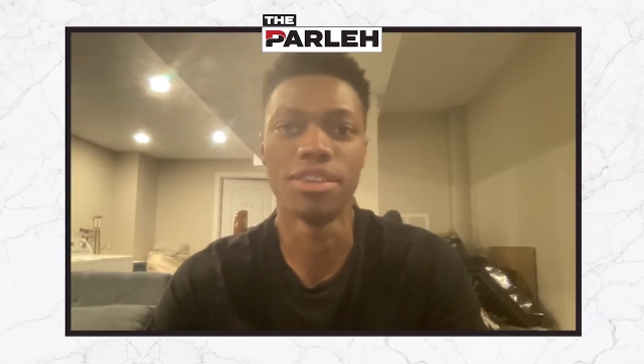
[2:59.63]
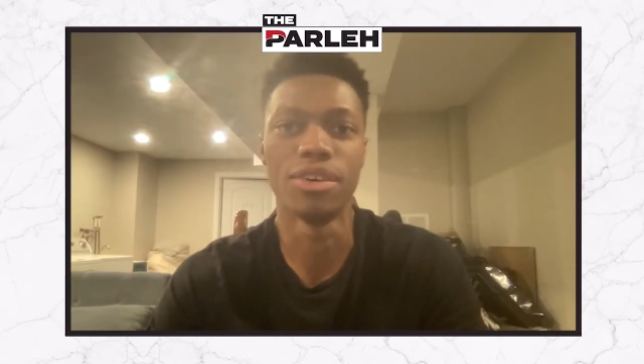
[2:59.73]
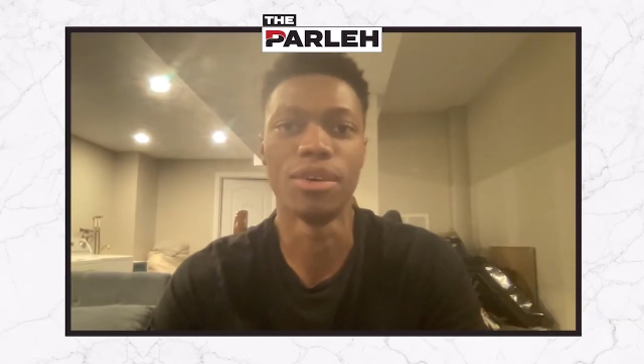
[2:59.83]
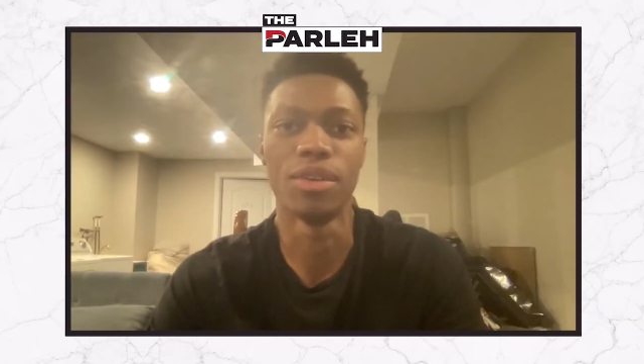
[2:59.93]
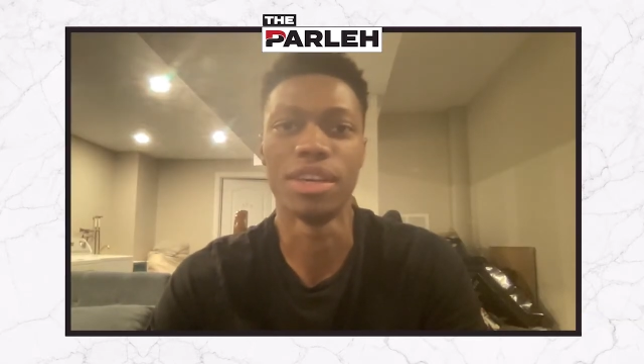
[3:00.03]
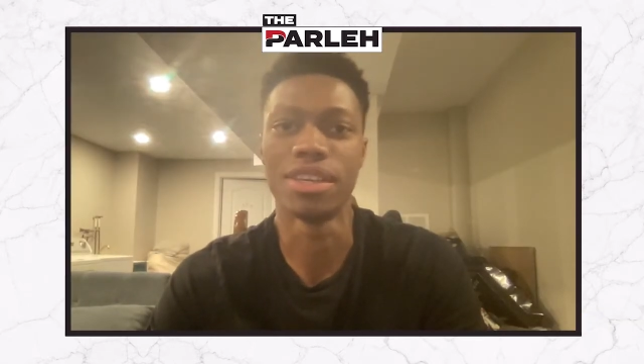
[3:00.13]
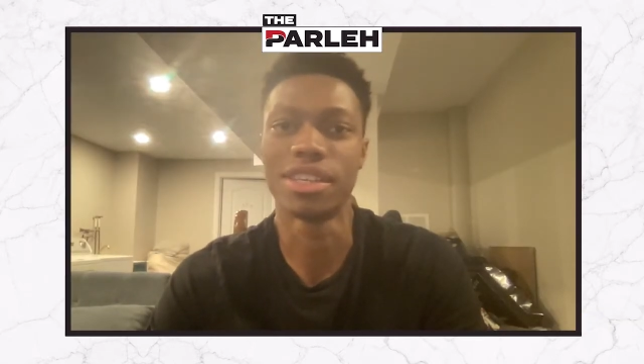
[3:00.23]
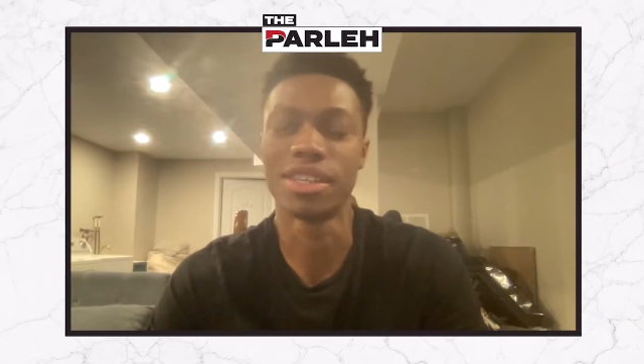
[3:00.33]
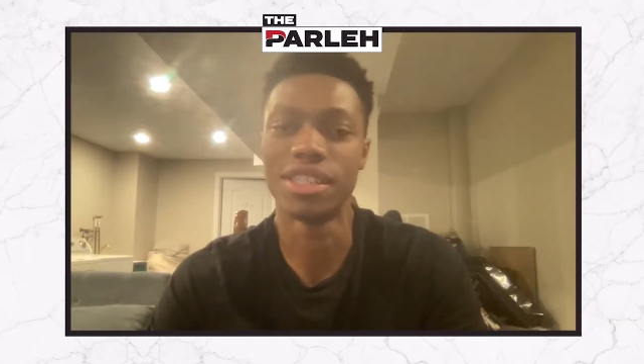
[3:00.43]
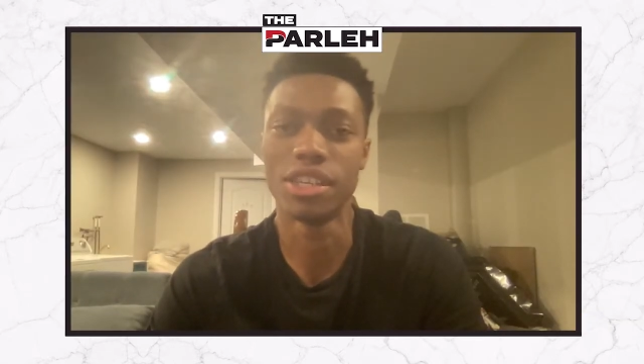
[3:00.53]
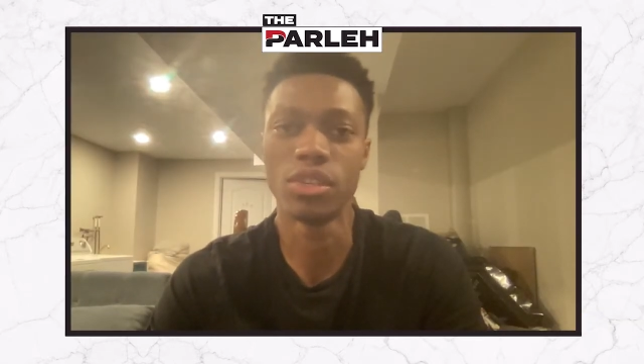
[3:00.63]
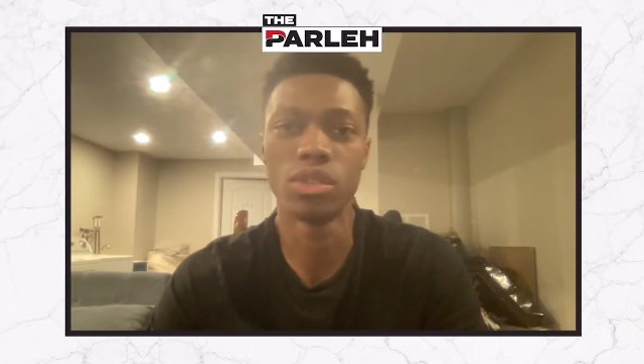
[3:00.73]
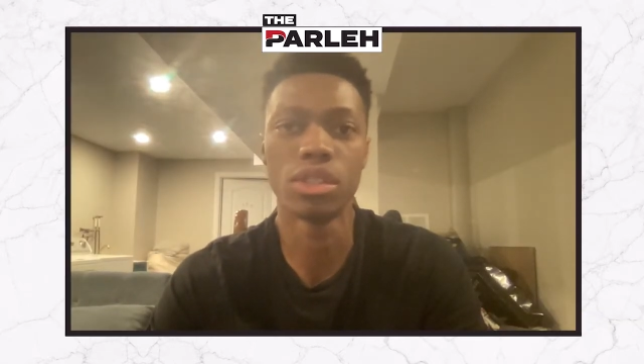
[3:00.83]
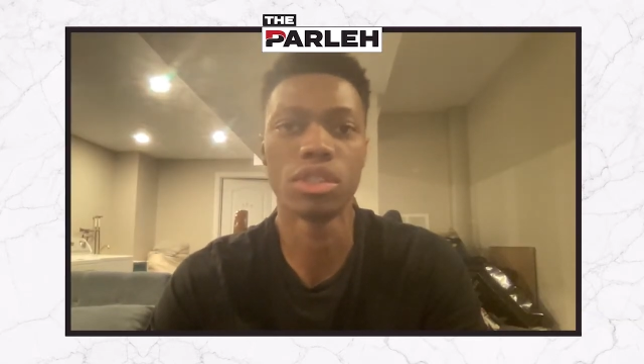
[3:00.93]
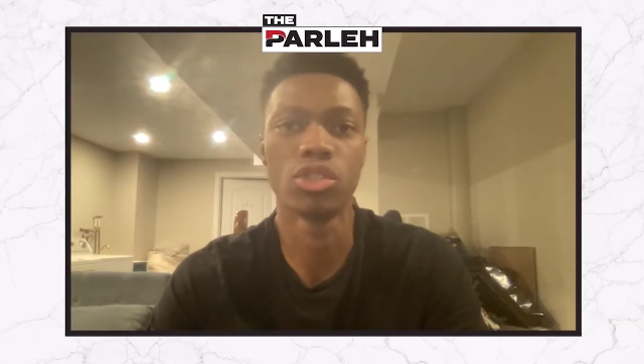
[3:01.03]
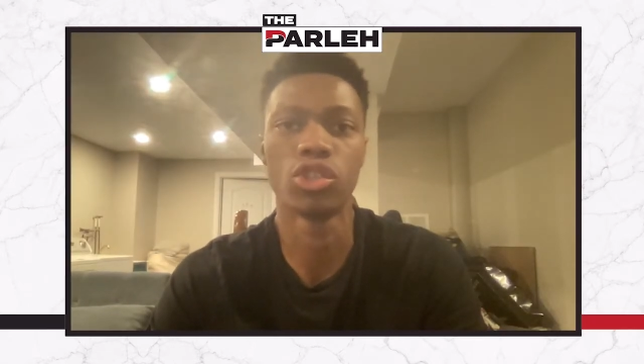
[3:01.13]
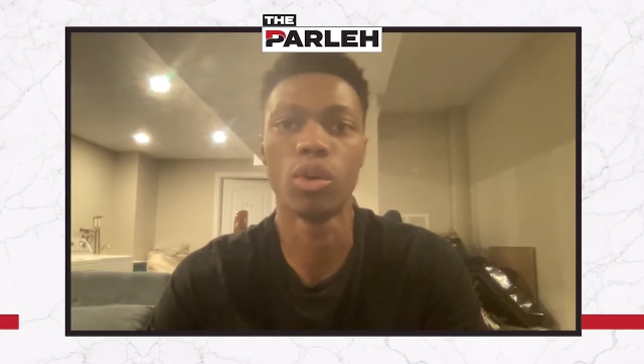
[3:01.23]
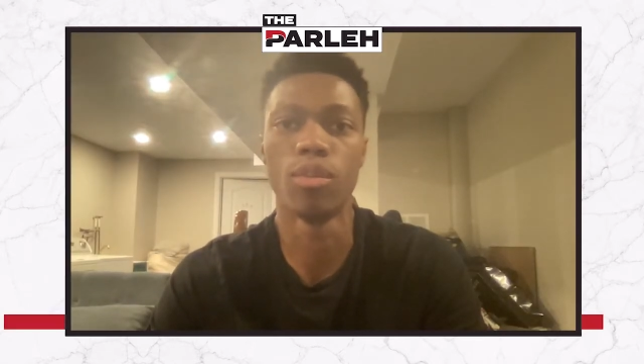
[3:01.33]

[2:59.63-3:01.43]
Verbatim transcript: you know, they continue to show